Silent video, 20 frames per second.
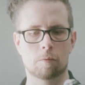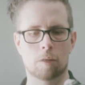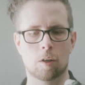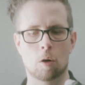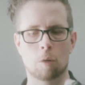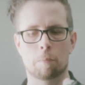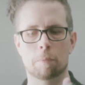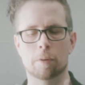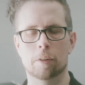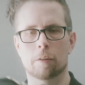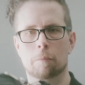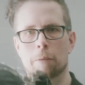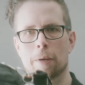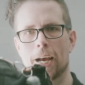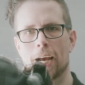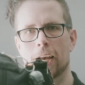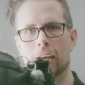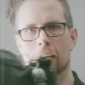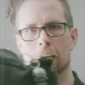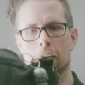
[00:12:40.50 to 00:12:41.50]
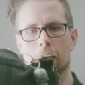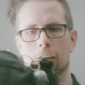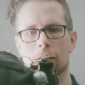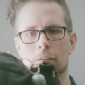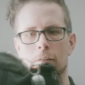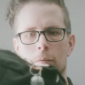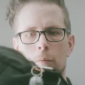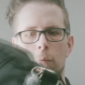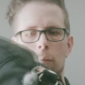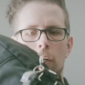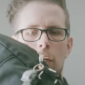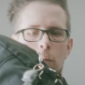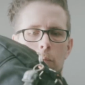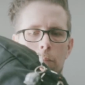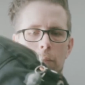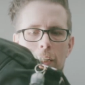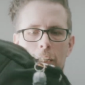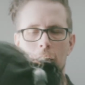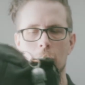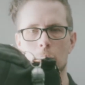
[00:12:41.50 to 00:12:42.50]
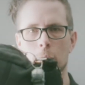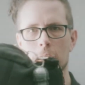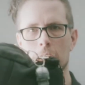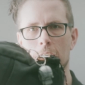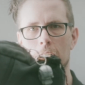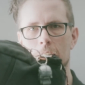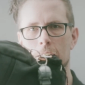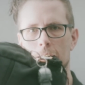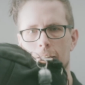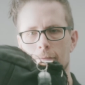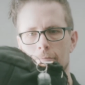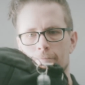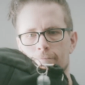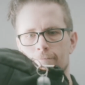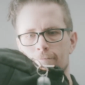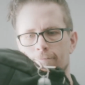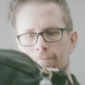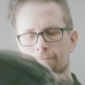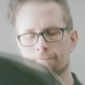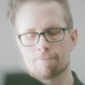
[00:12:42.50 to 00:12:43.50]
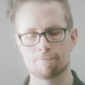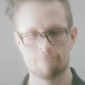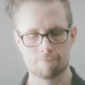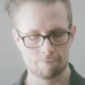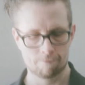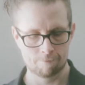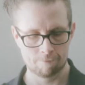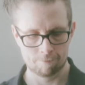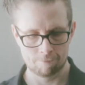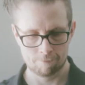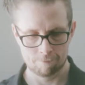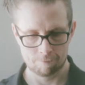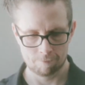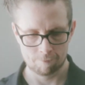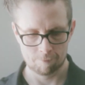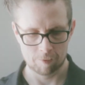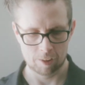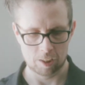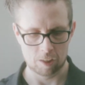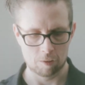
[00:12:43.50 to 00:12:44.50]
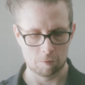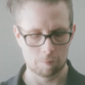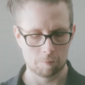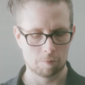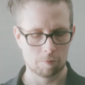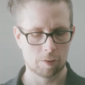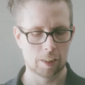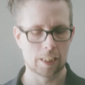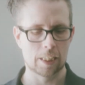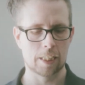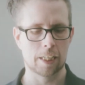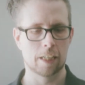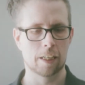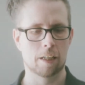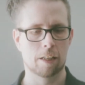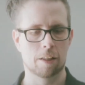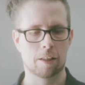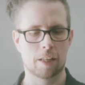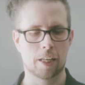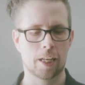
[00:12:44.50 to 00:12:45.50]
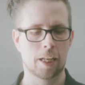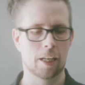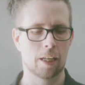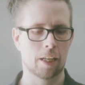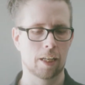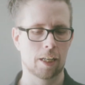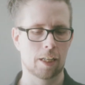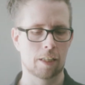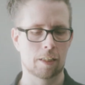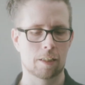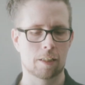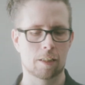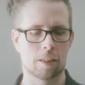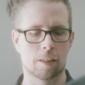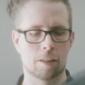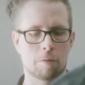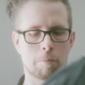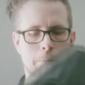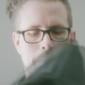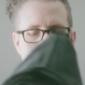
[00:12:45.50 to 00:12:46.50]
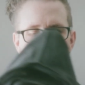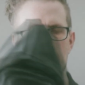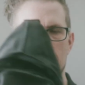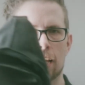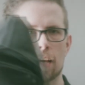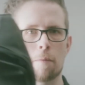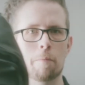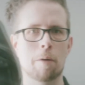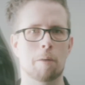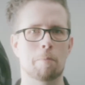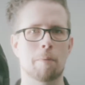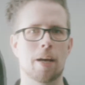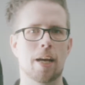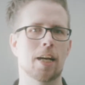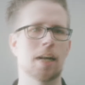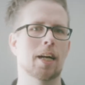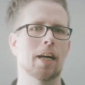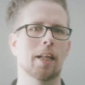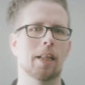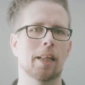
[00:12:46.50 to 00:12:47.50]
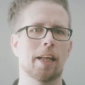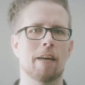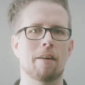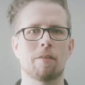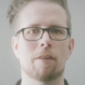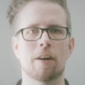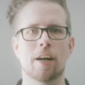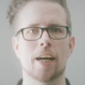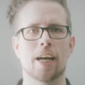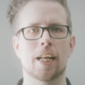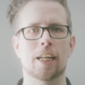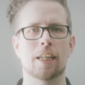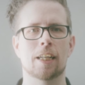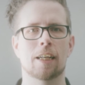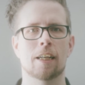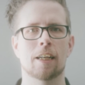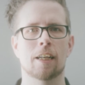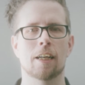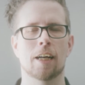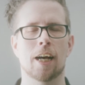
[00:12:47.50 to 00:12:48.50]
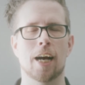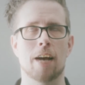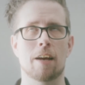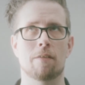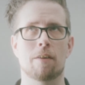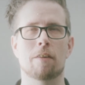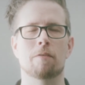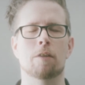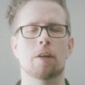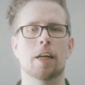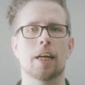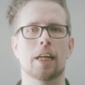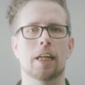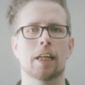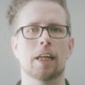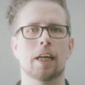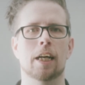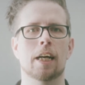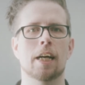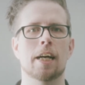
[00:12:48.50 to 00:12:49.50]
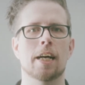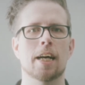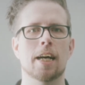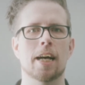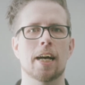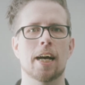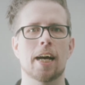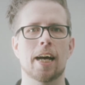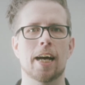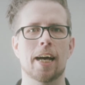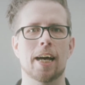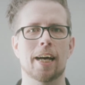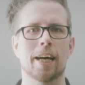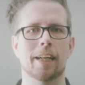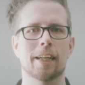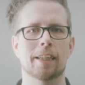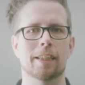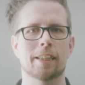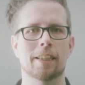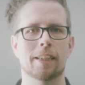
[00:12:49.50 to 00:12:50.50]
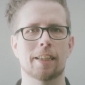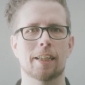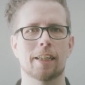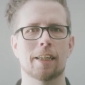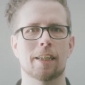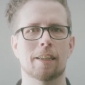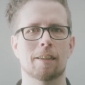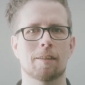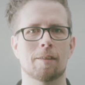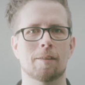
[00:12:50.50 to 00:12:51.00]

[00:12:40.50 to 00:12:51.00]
open the bag without me knowing it. So this little thing is the best camera bag I'll ever had, I've ever had and uh,